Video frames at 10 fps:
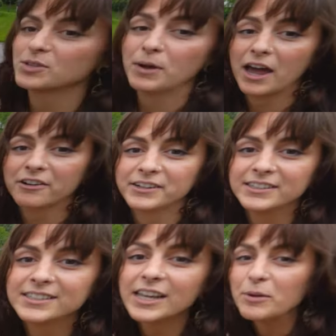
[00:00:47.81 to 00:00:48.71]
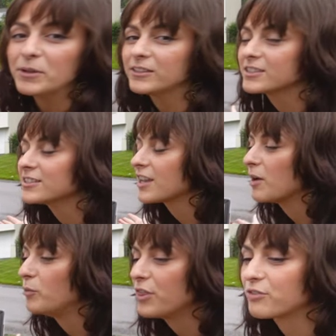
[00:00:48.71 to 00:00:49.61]
the batteries. Ambulances
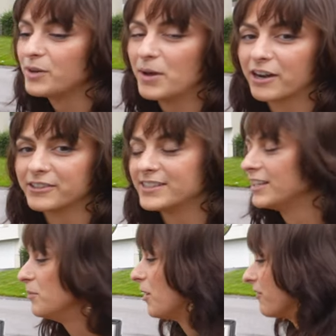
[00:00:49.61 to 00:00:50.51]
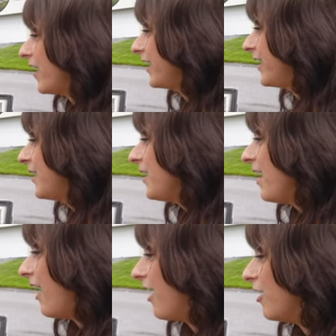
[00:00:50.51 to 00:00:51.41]
come with three batteries in them already.
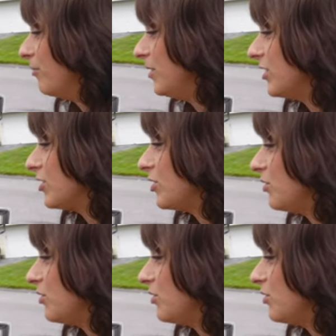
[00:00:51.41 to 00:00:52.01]
Um, these